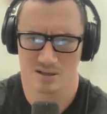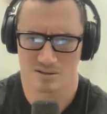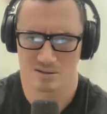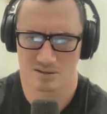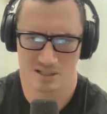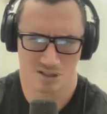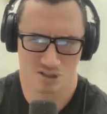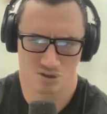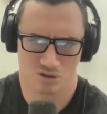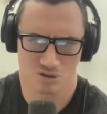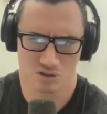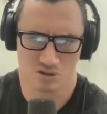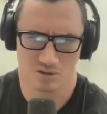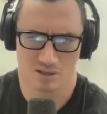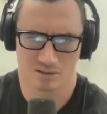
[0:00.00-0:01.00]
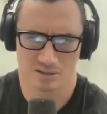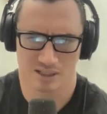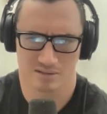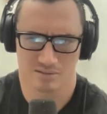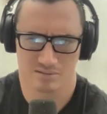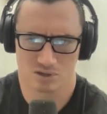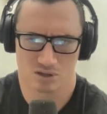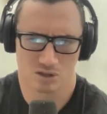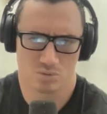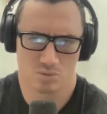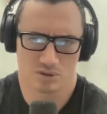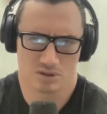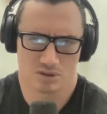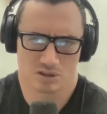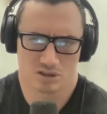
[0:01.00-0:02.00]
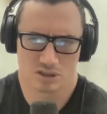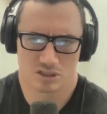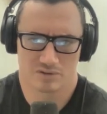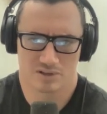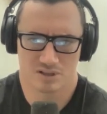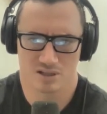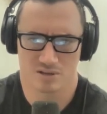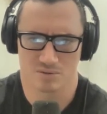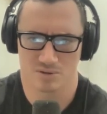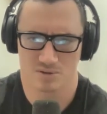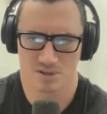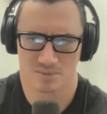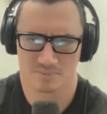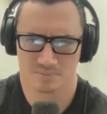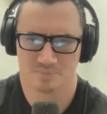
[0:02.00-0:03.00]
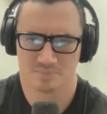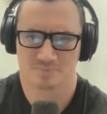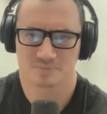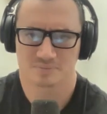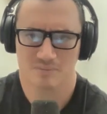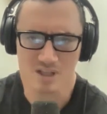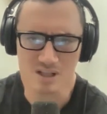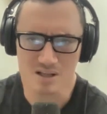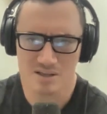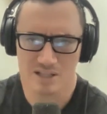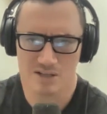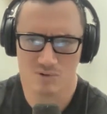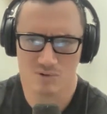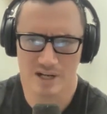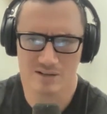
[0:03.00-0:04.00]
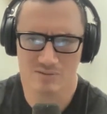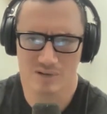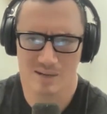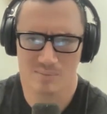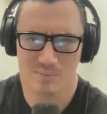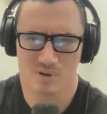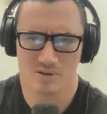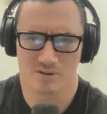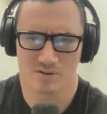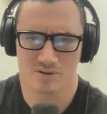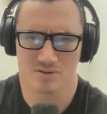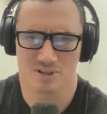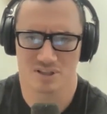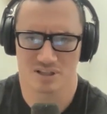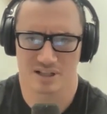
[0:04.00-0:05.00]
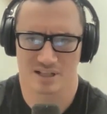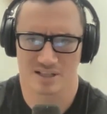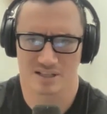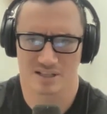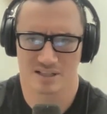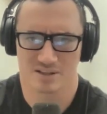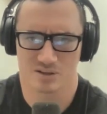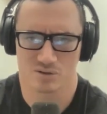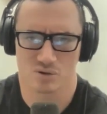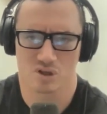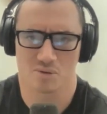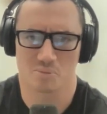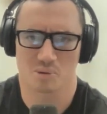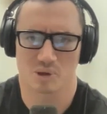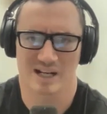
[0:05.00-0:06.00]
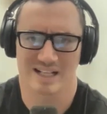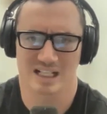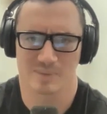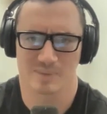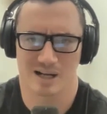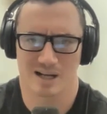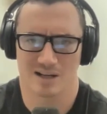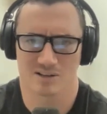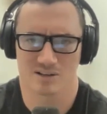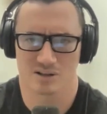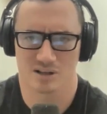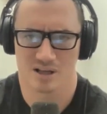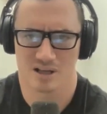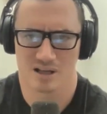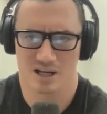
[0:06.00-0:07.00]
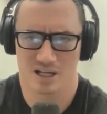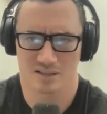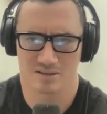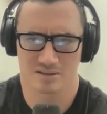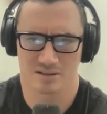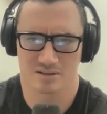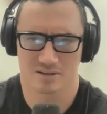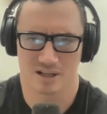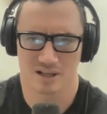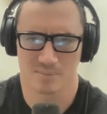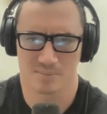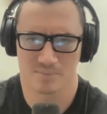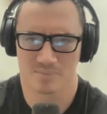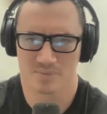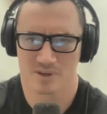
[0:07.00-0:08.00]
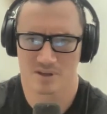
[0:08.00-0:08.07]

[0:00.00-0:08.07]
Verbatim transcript: They're stronger, aren't they? Look at the results. Yep. They're running rampant through society, and you're all complaining about how you're under the thumb.